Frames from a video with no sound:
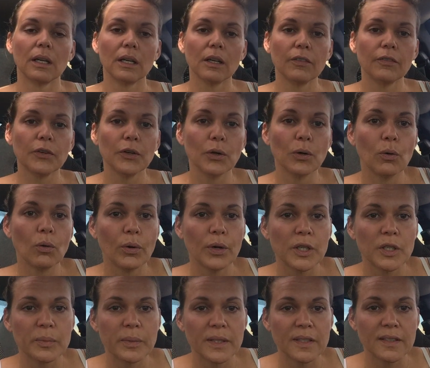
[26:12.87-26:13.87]
if you're
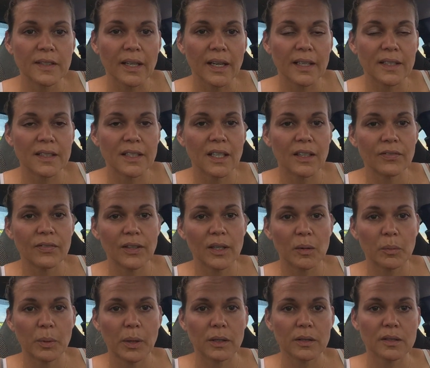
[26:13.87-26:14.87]
going to be scientific
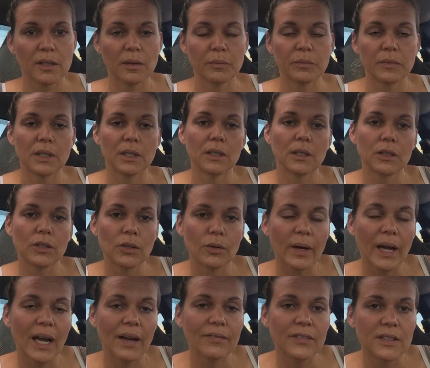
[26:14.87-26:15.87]
about something, then you
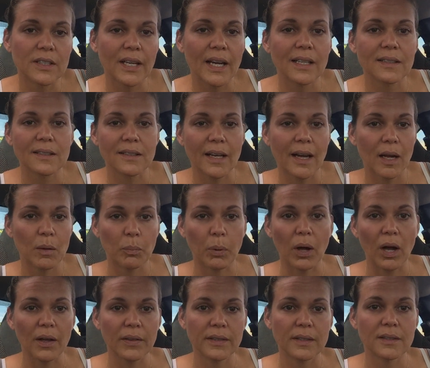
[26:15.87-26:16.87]
have to test the
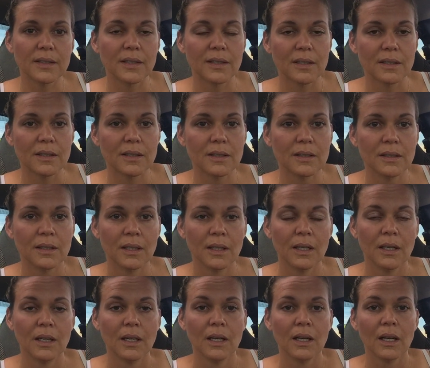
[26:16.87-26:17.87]
hypothesis.
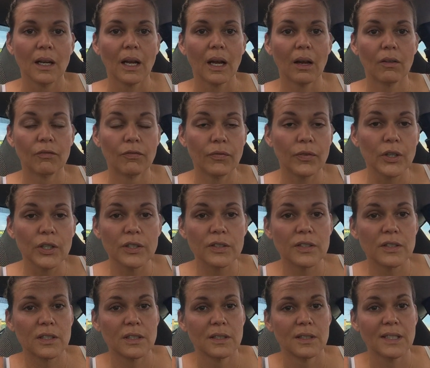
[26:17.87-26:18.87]
And
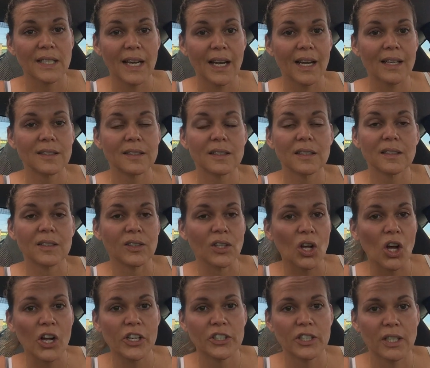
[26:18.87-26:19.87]
first test is
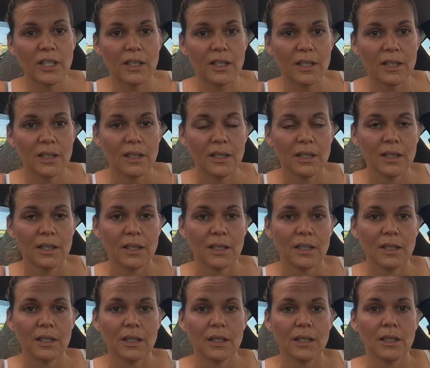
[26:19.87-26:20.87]
logic.
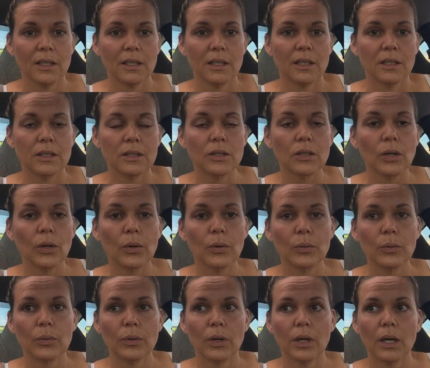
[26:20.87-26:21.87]

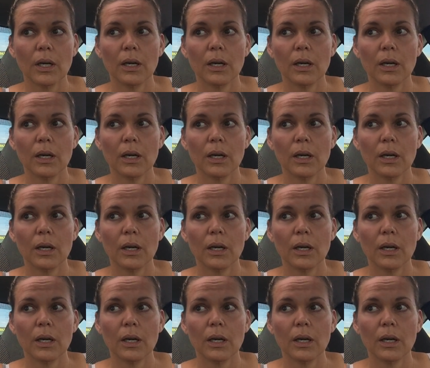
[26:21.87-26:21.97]
So